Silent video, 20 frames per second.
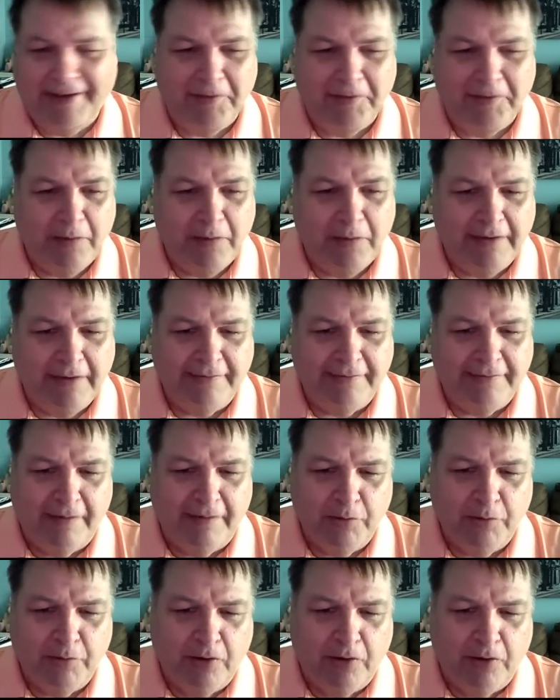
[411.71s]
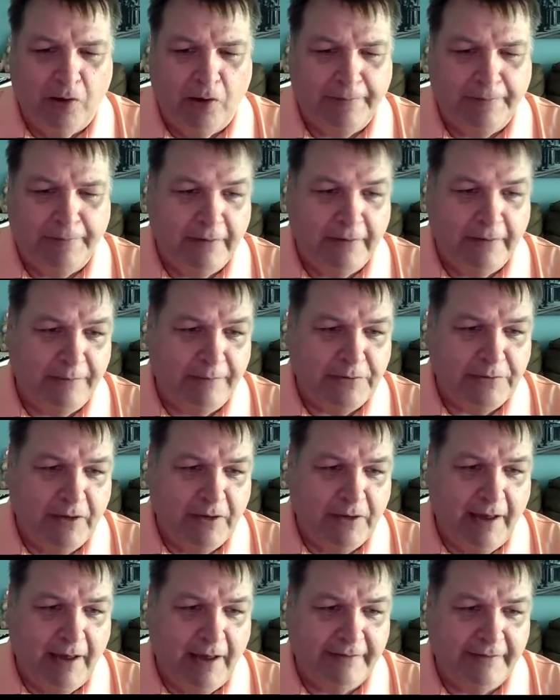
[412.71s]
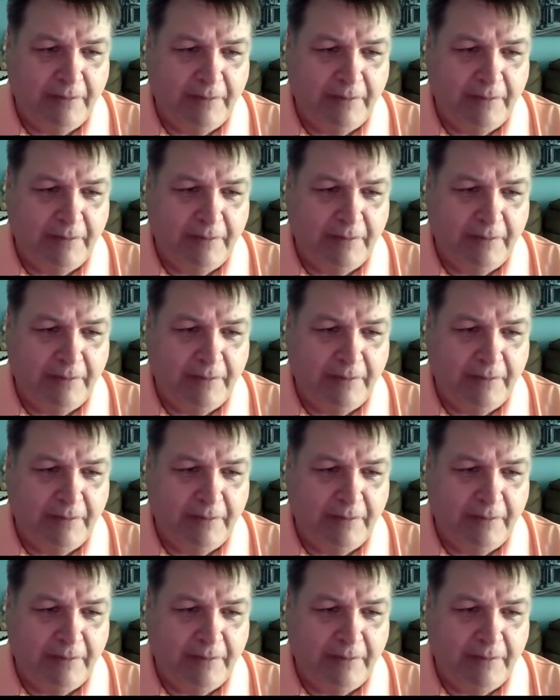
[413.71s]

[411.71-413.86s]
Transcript: 8 minutes, and I'm going to open it up to you guys.